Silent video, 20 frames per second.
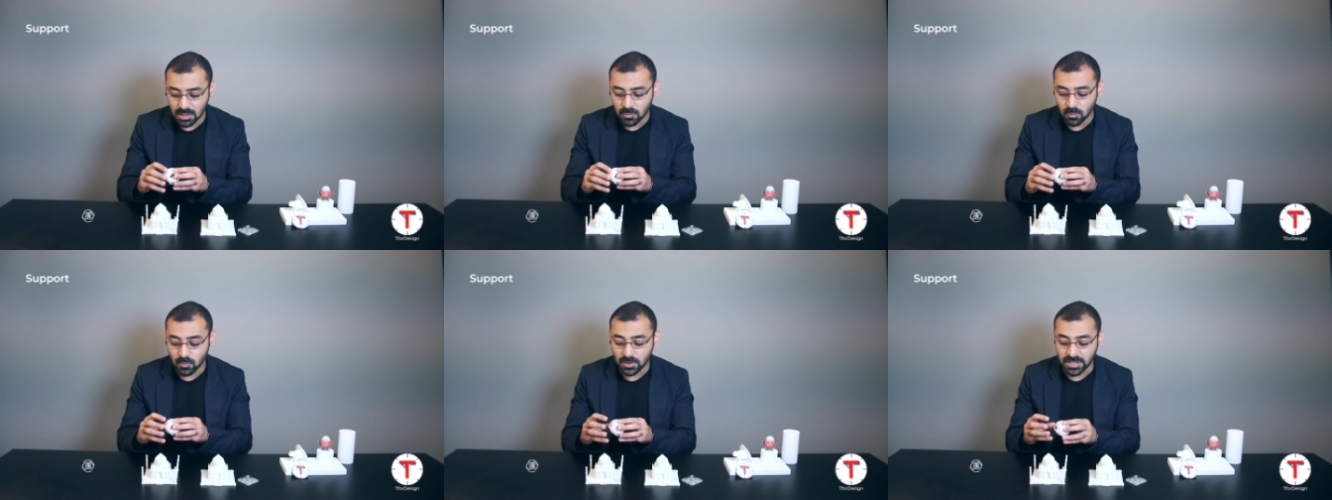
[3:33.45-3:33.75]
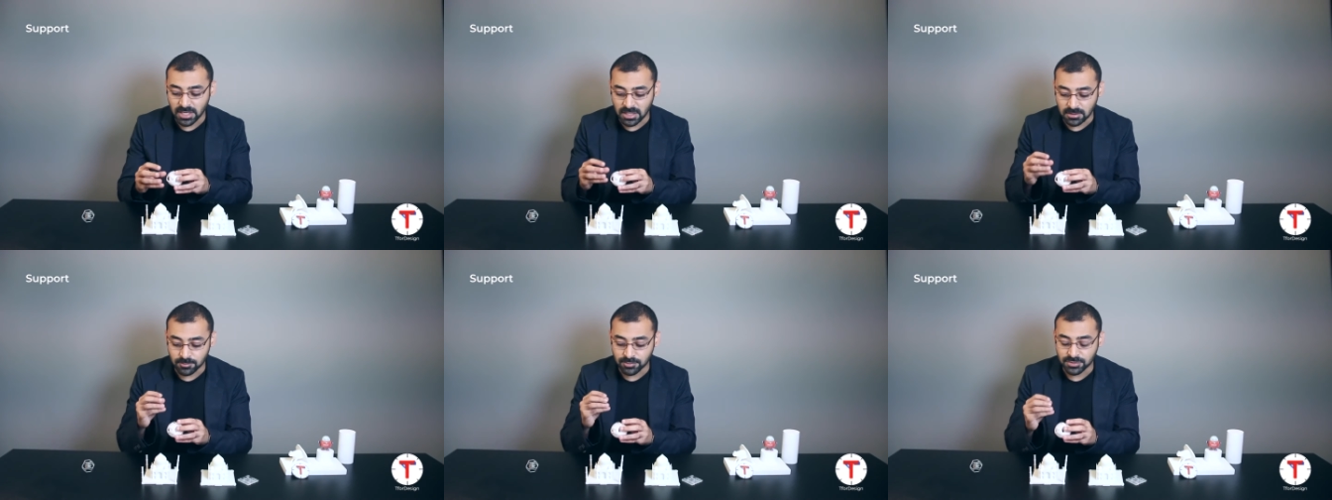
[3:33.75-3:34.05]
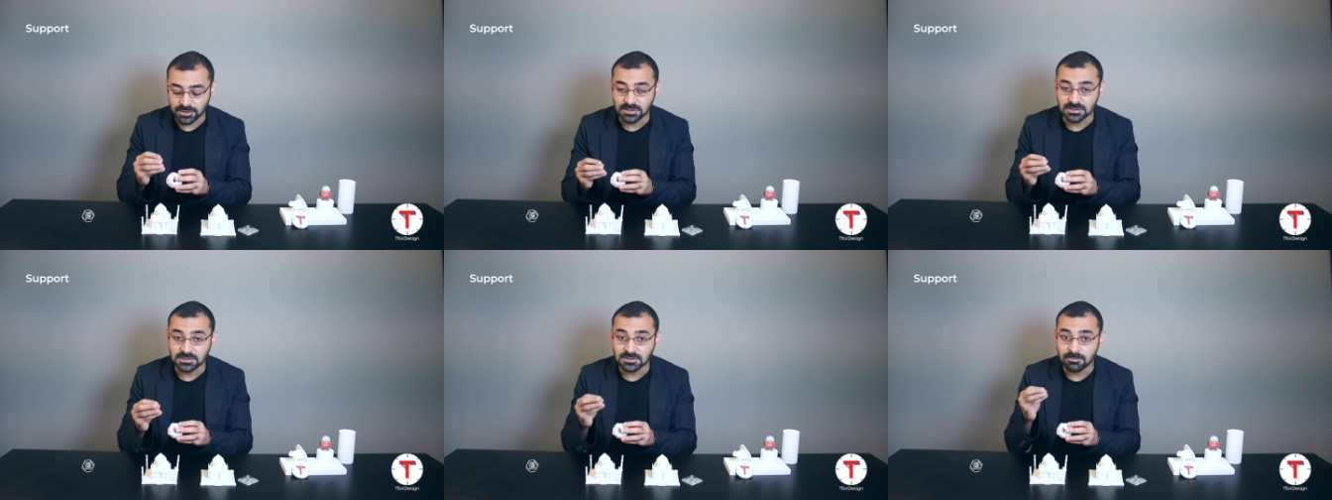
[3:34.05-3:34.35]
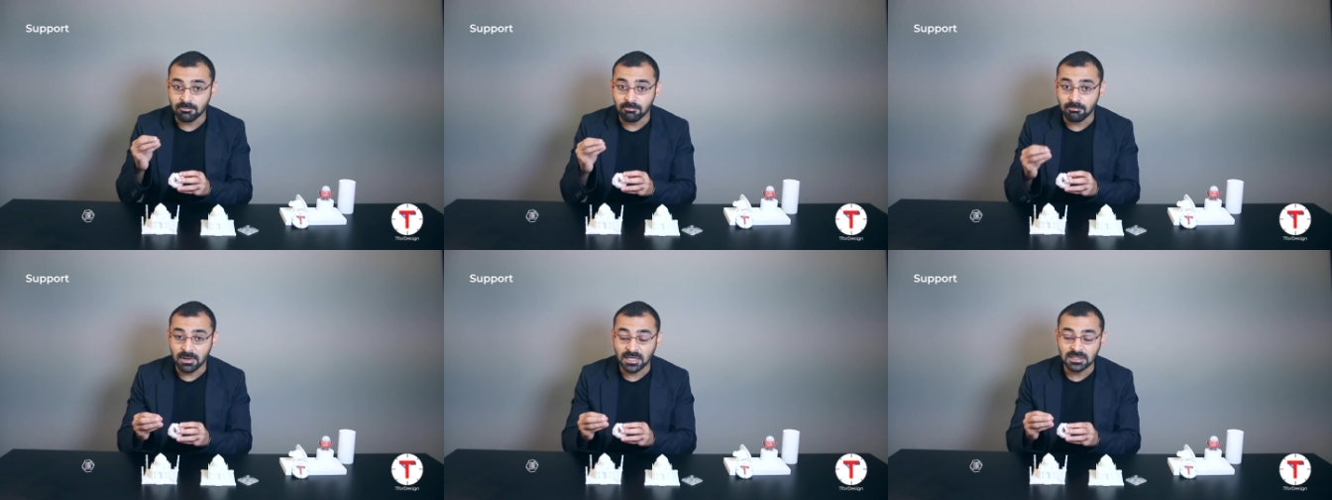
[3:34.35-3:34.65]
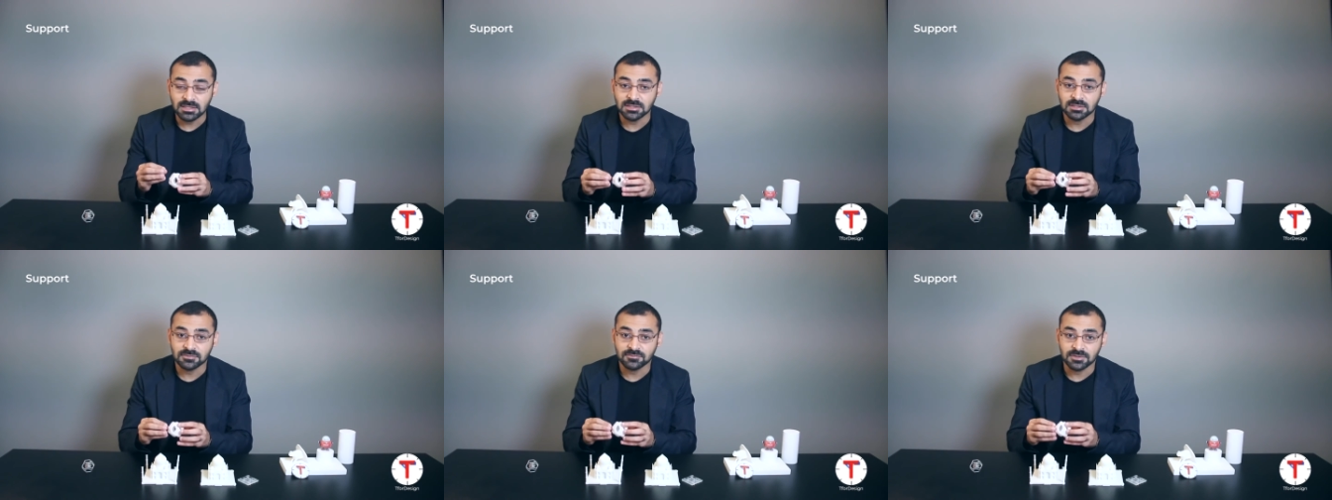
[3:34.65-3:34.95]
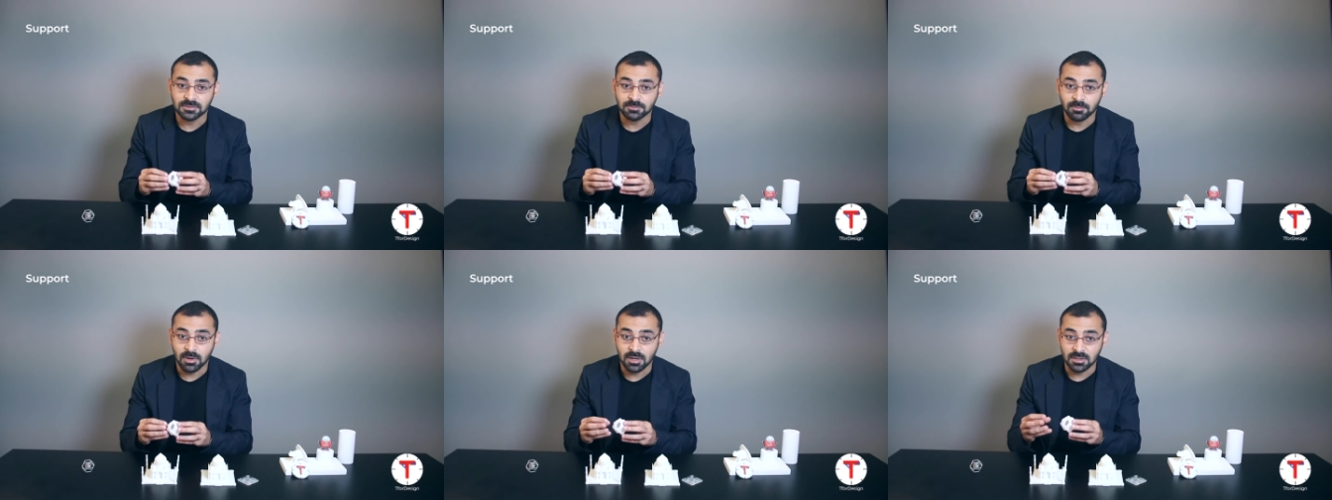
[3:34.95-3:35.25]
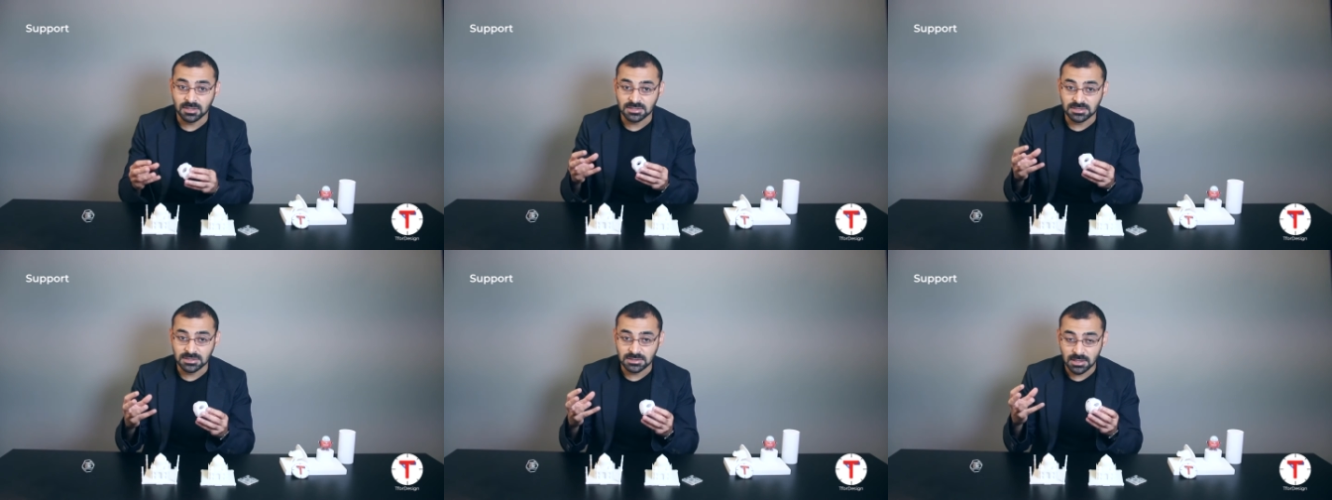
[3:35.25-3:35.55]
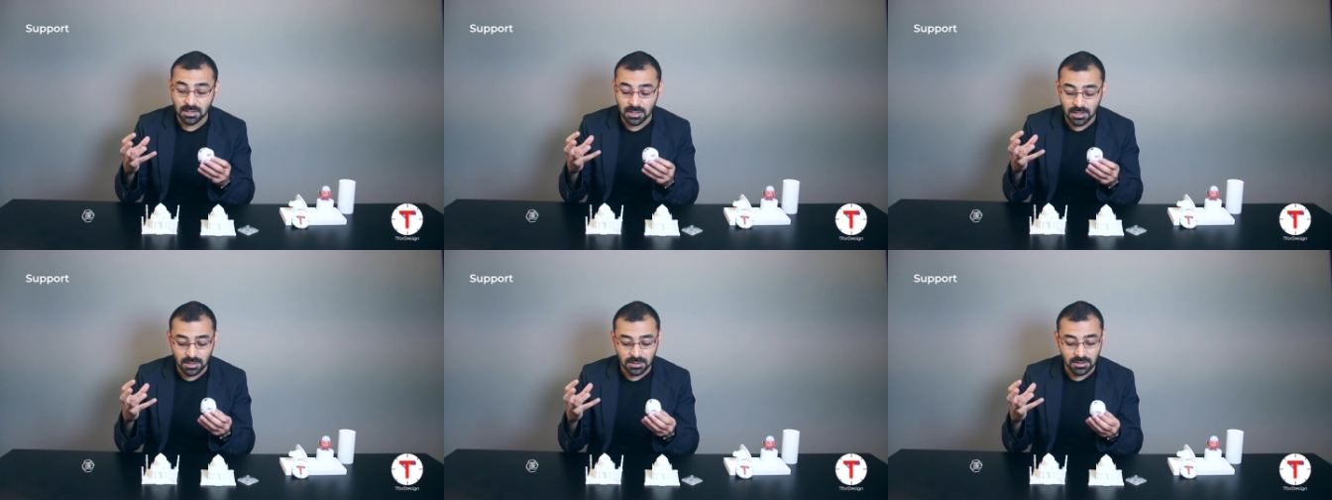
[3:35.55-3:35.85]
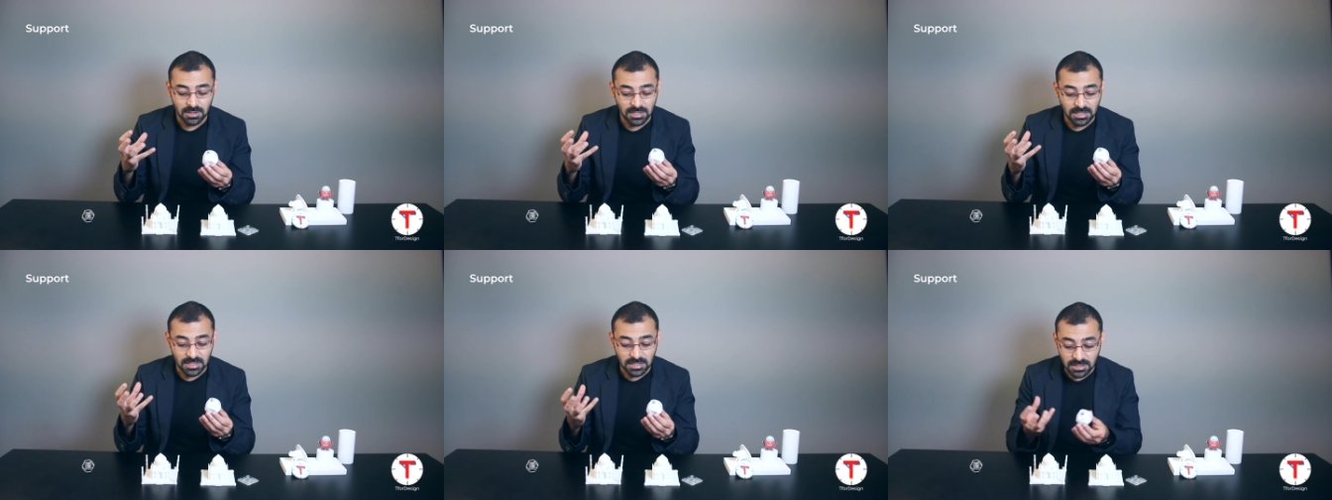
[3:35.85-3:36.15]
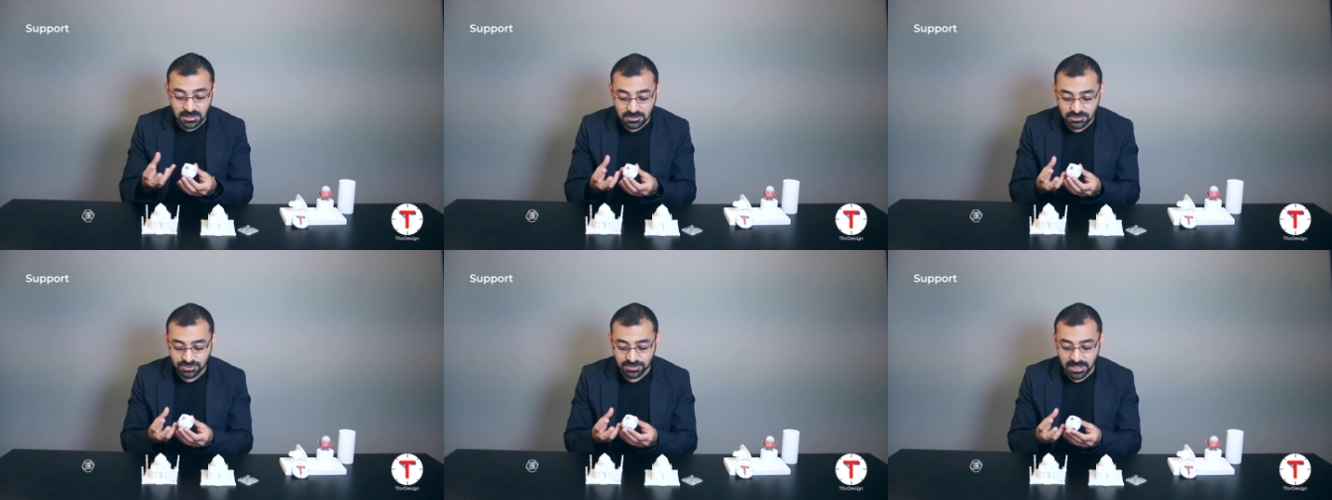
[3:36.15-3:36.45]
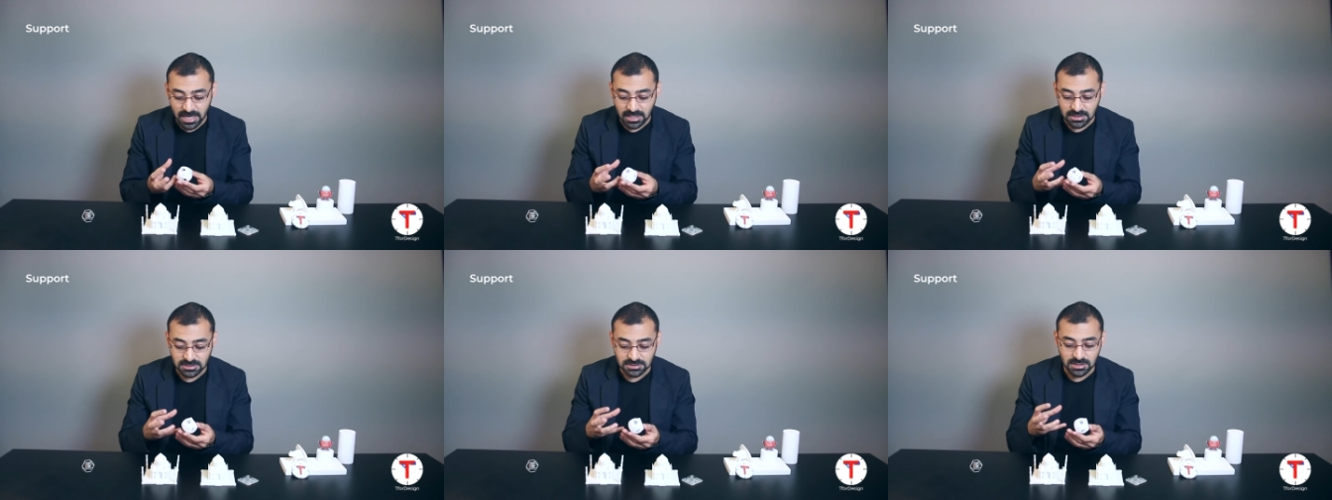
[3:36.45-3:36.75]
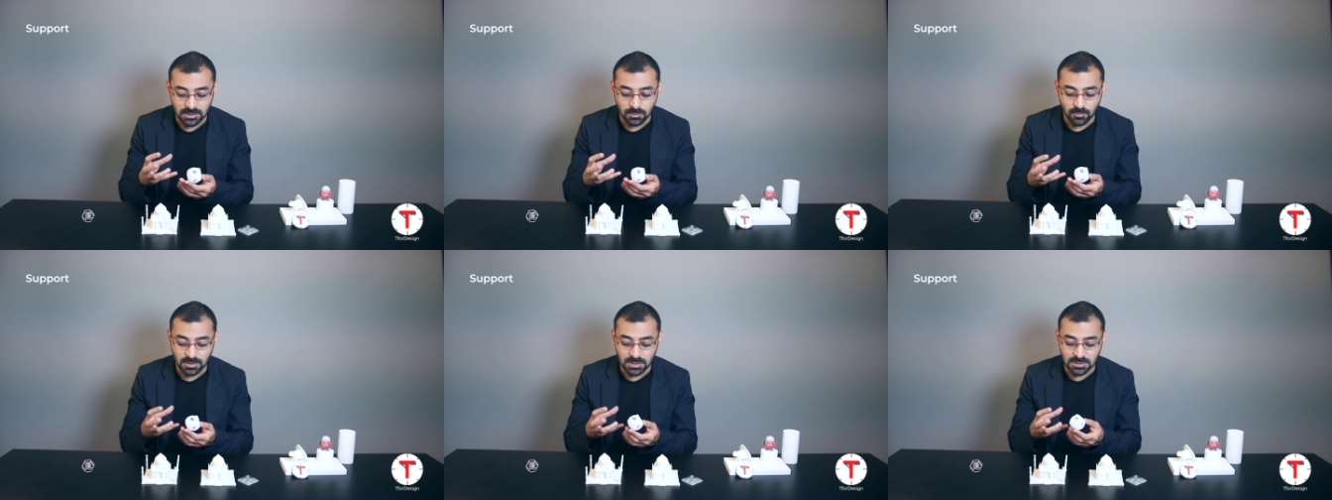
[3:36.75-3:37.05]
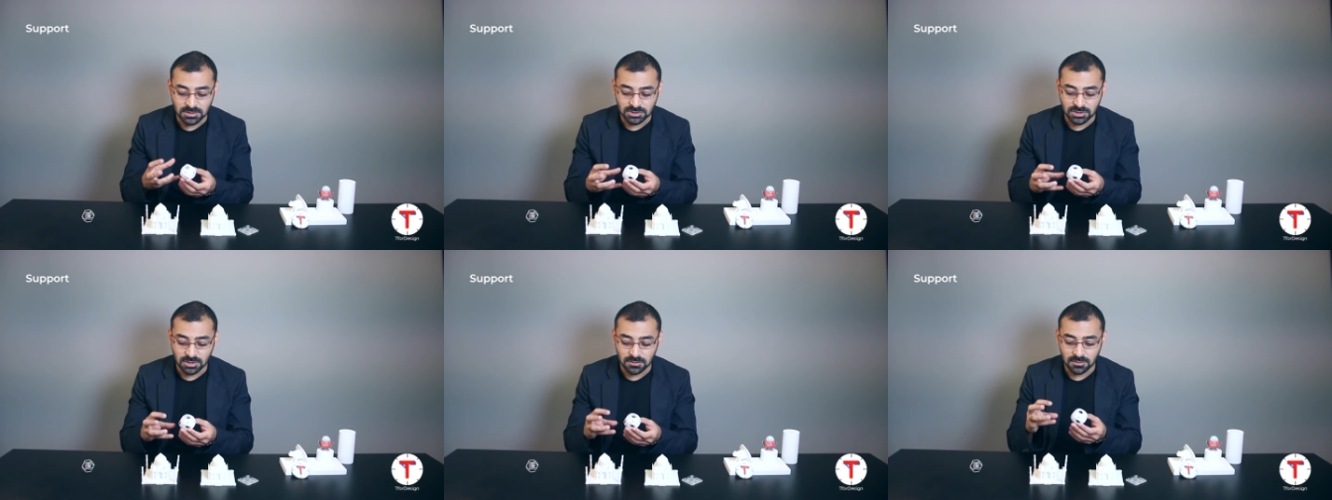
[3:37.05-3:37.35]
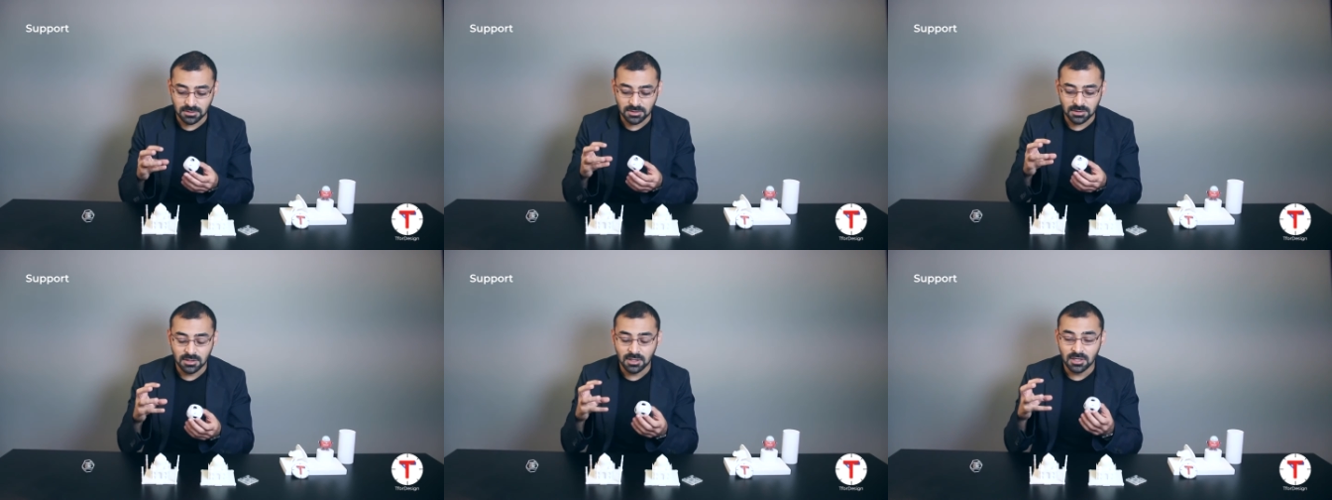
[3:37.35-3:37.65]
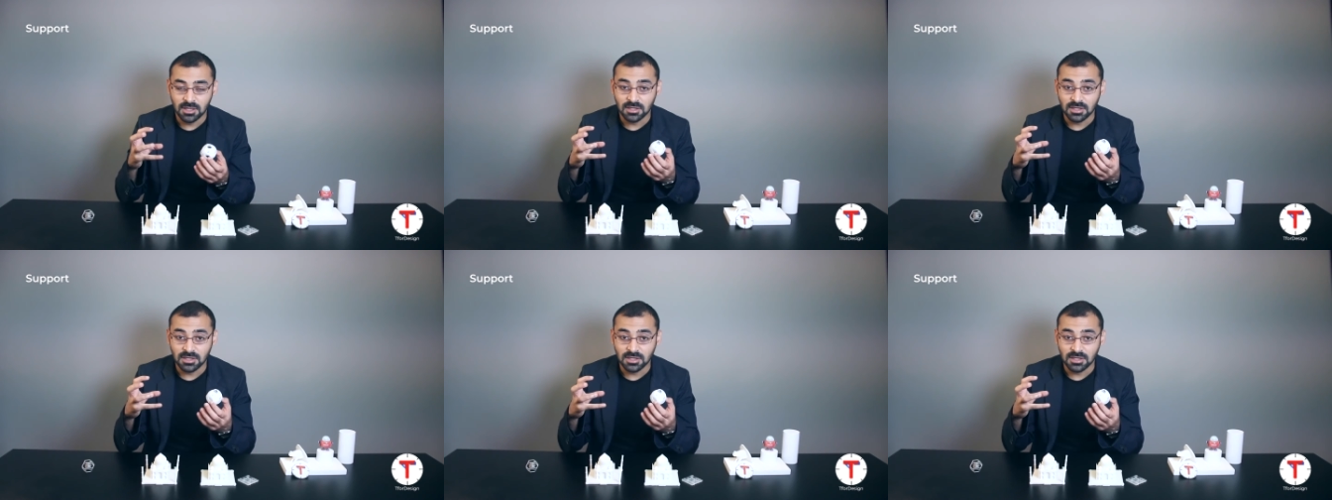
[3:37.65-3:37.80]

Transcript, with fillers: we can print many different parts interacting with each other,